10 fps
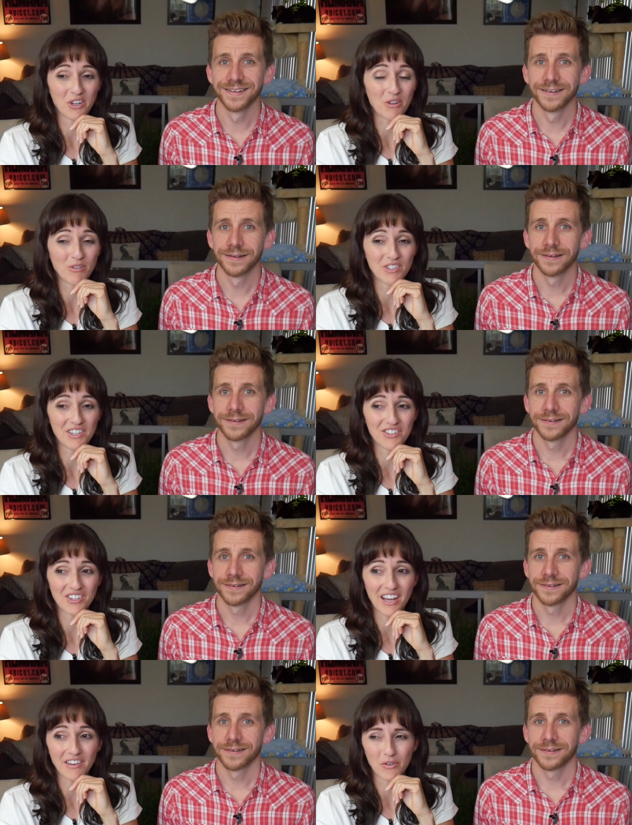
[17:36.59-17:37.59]
Speaker 1: usage
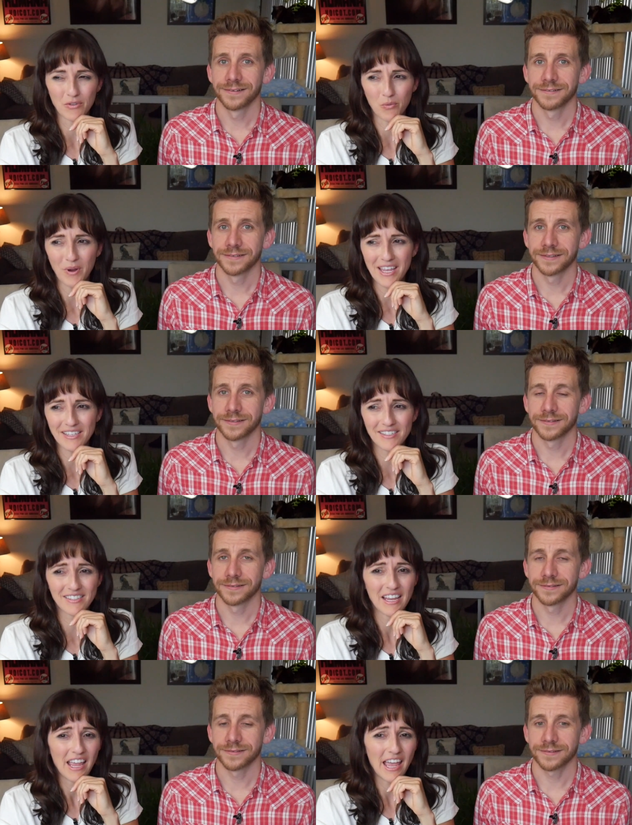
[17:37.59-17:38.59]
and
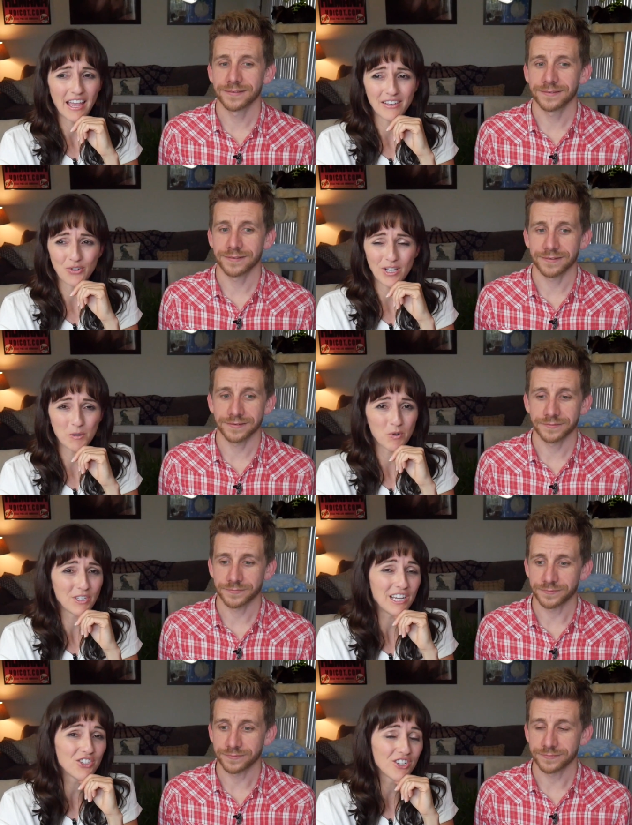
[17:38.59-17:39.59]
waste and
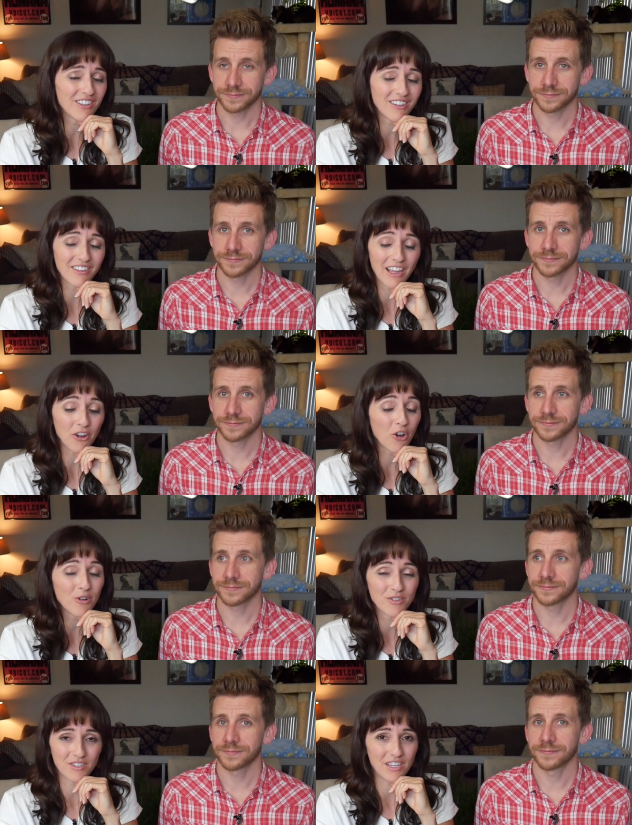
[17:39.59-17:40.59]
transportation that
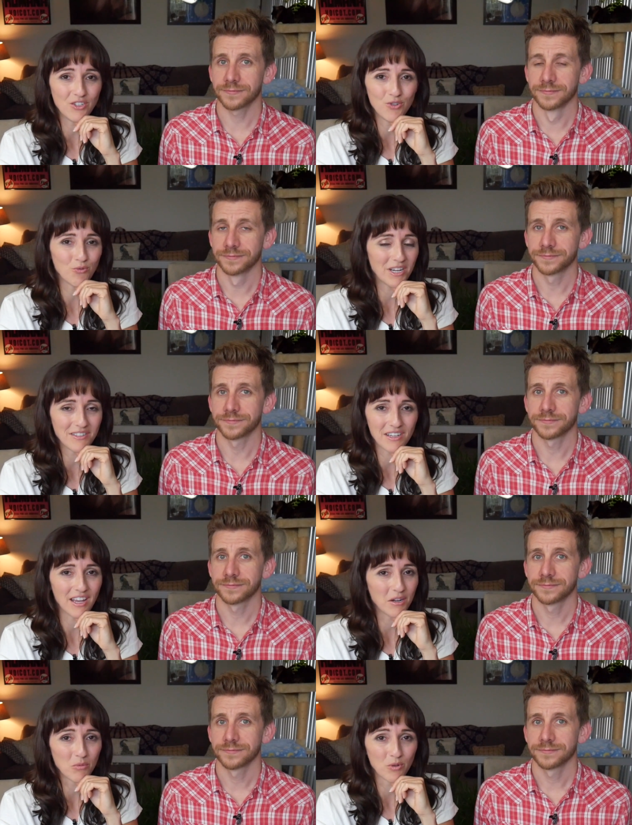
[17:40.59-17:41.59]
goes into raising
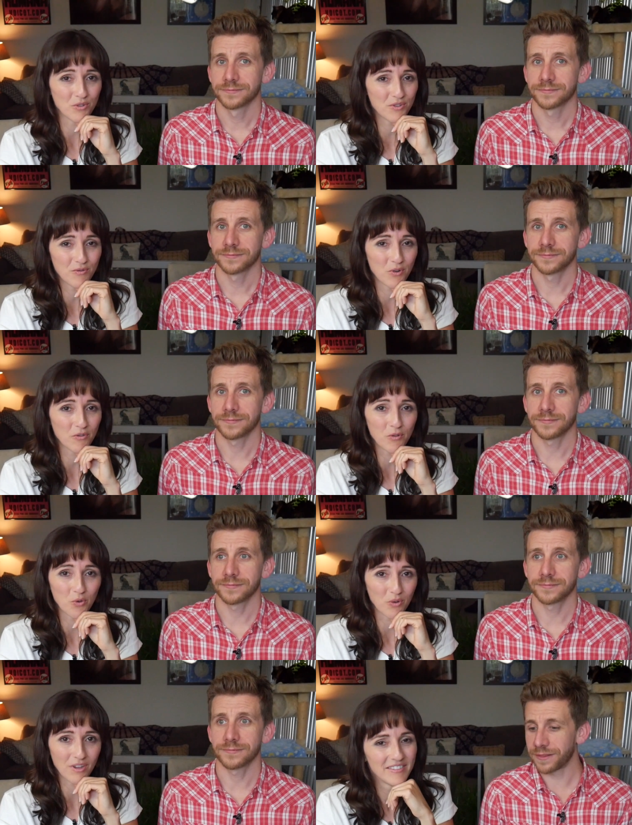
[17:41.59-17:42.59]
animals for
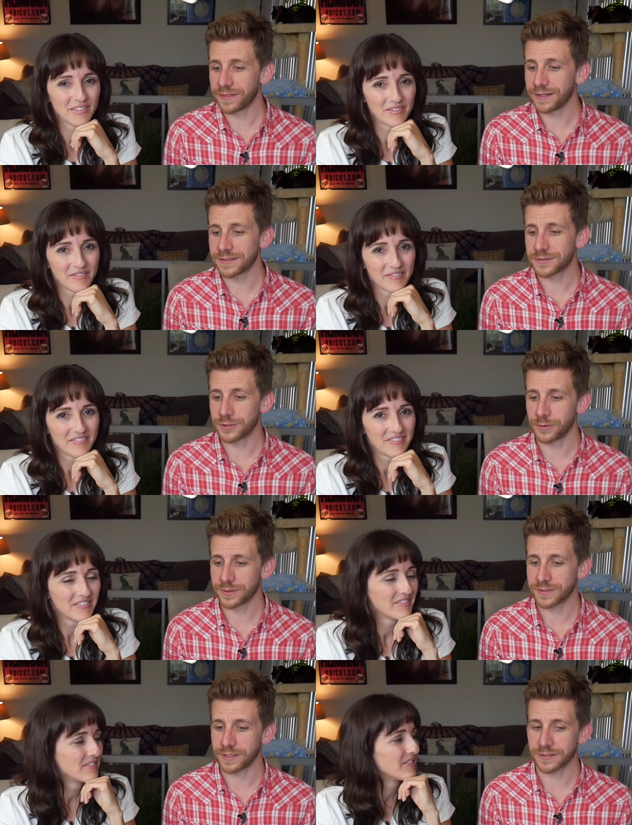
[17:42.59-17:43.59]
food.
Speaker 2: The thing is too
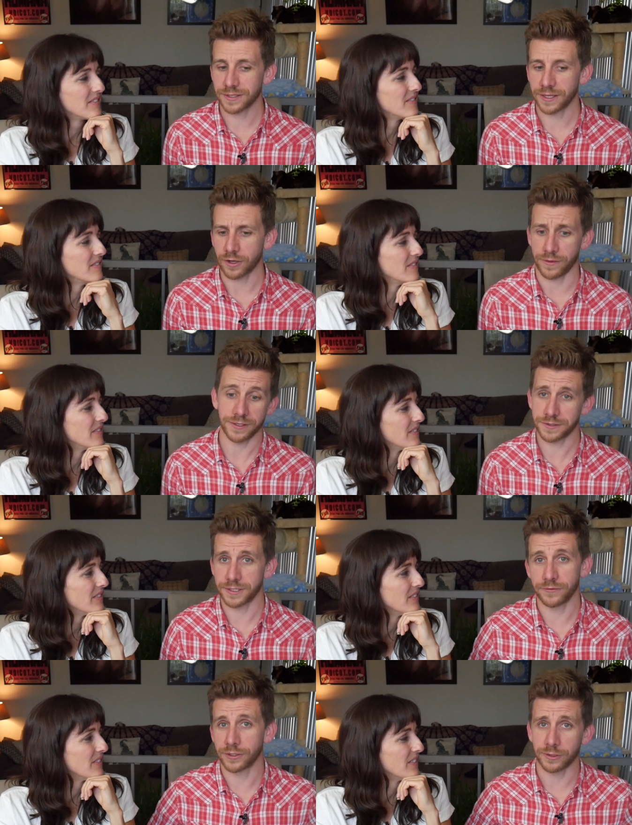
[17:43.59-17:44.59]
is that he's like, "Oh, that
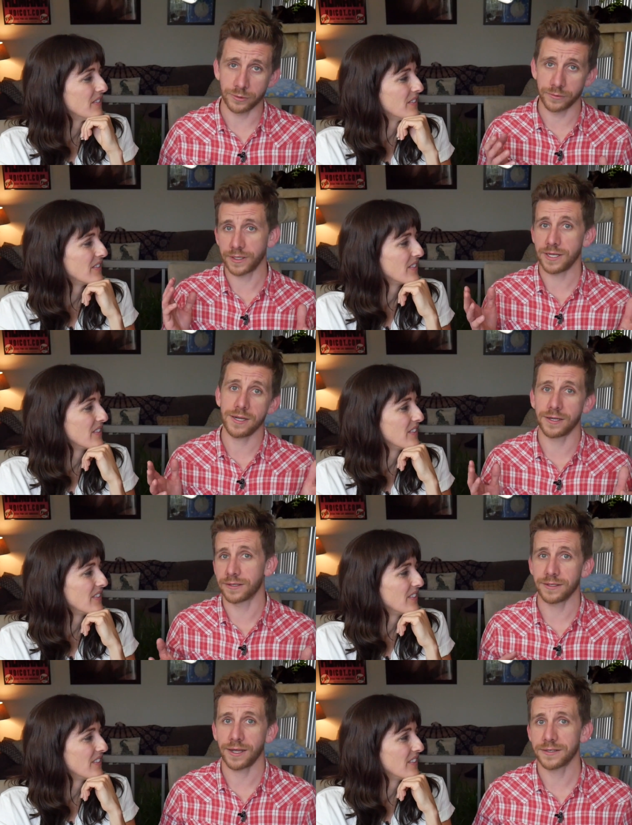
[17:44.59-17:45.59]
doesn't even include the heating
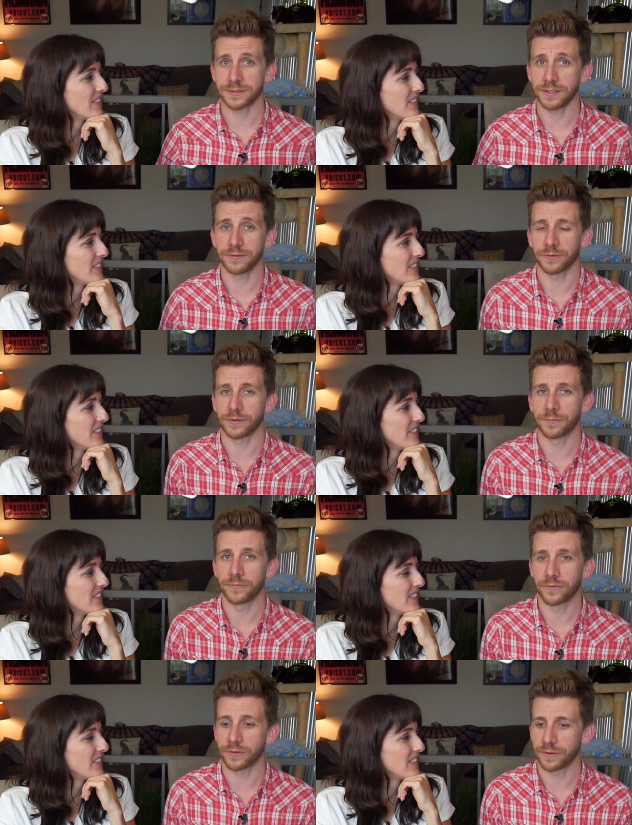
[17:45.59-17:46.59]
and the AC for the
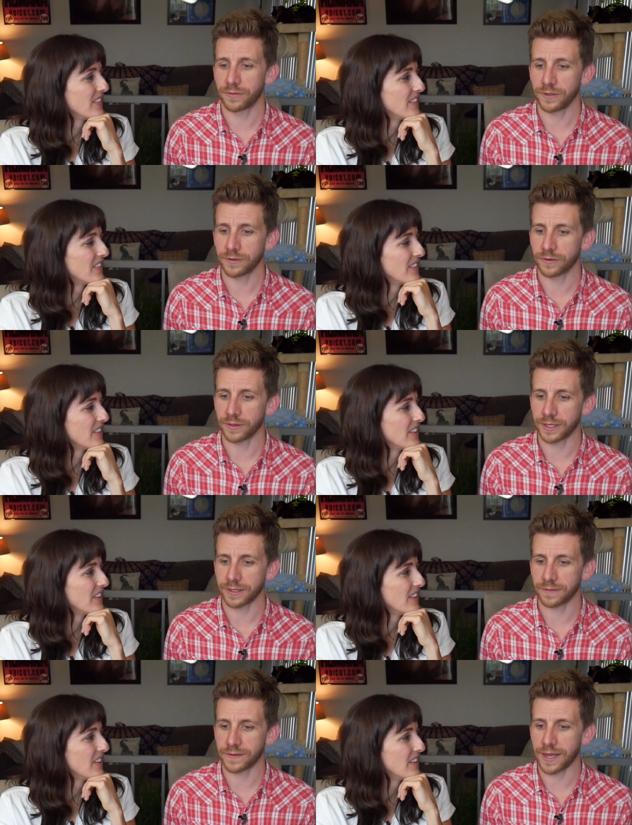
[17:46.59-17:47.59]
for the theater."
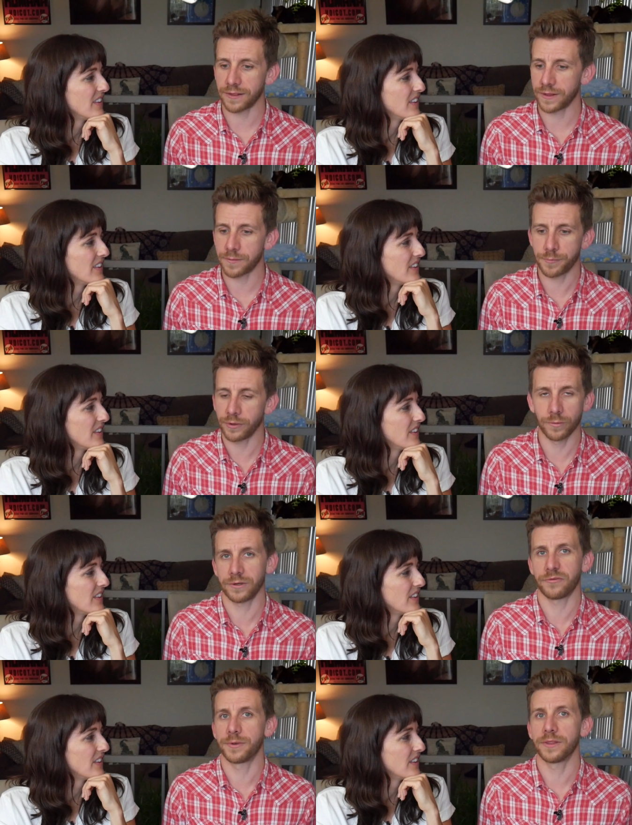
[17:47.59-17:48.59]
Like that that bill would have